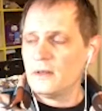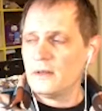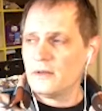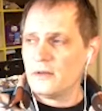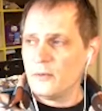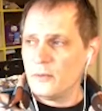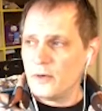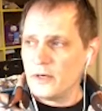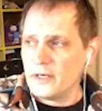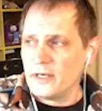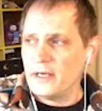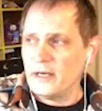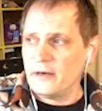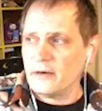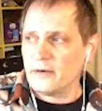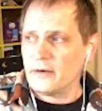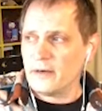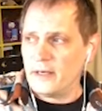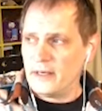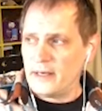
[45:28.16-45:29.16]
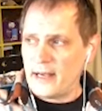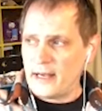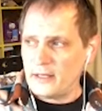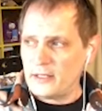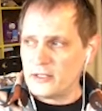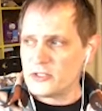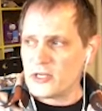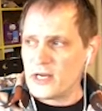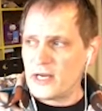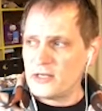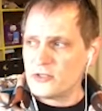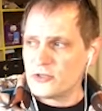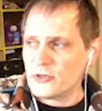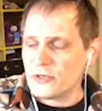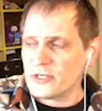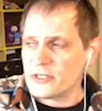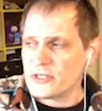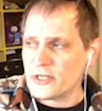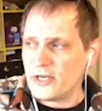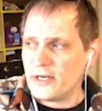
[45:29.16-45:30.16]
the one here in Ellijay,
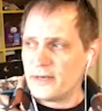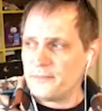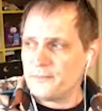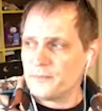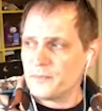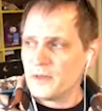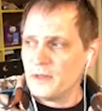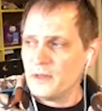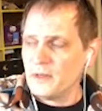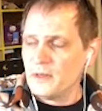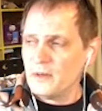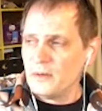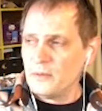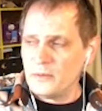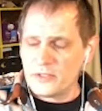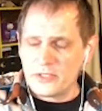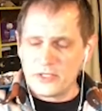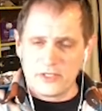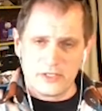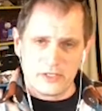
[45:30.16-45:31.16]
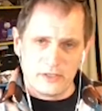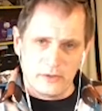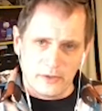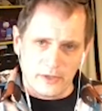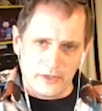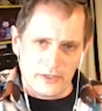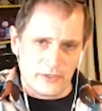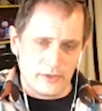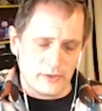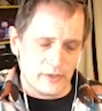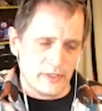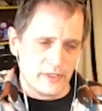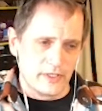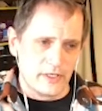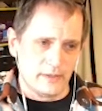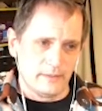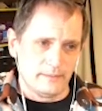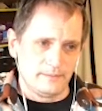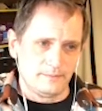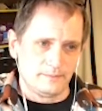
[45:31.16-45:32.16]
Georgia, which is North
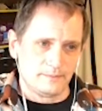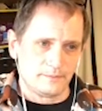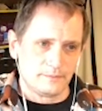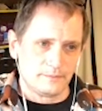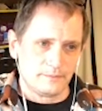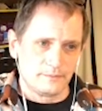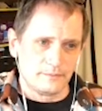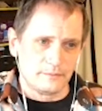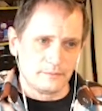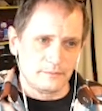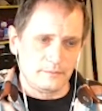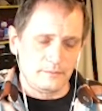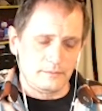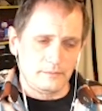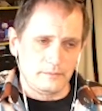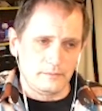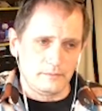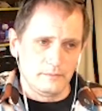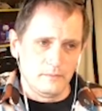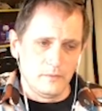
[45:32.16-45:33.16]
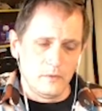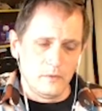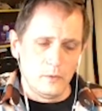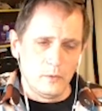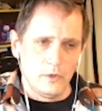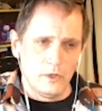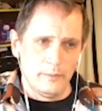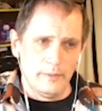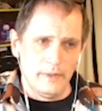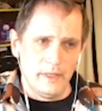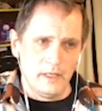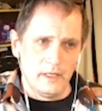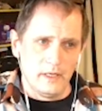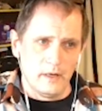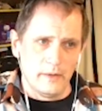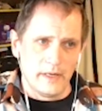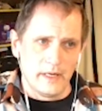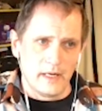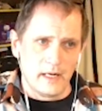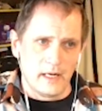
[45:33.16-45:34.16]
Georgia, will be
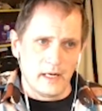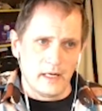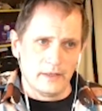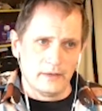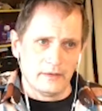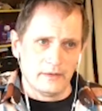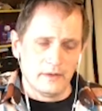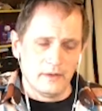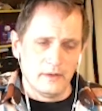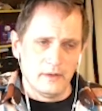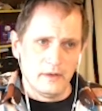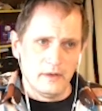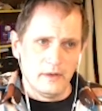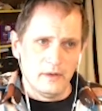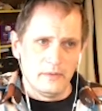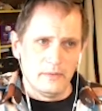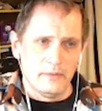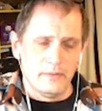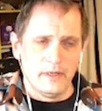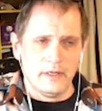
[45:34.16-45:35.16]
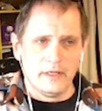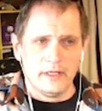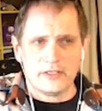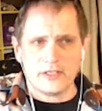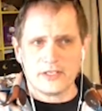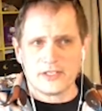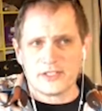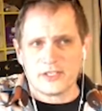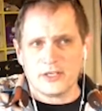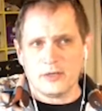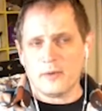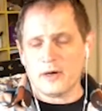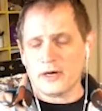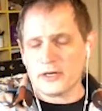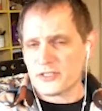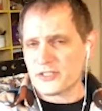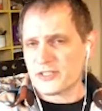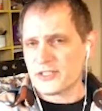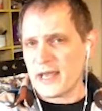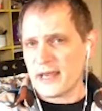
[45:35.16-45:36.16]
going on really just till
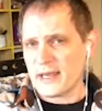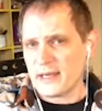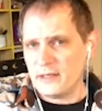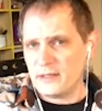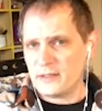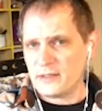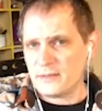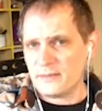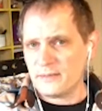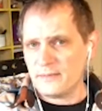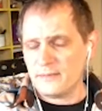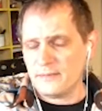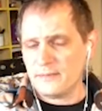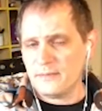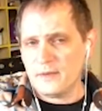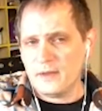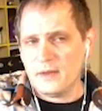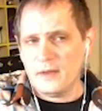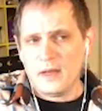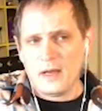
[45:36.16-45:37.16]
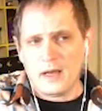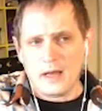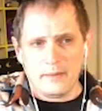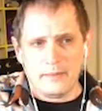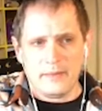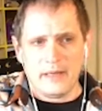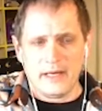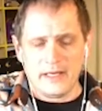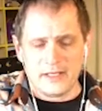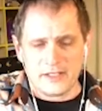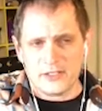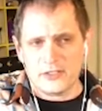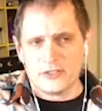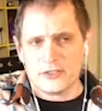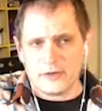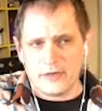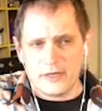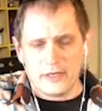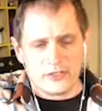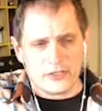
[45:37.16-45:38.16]
March 2nd. And it's a
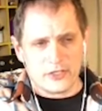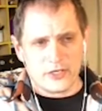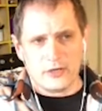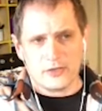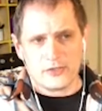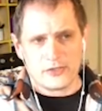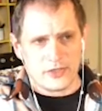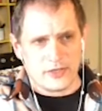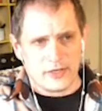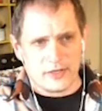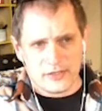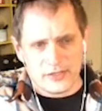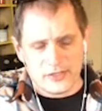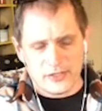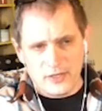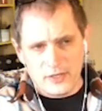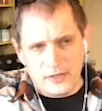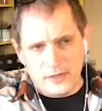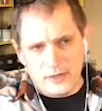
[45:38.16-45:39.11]
juried show. So there's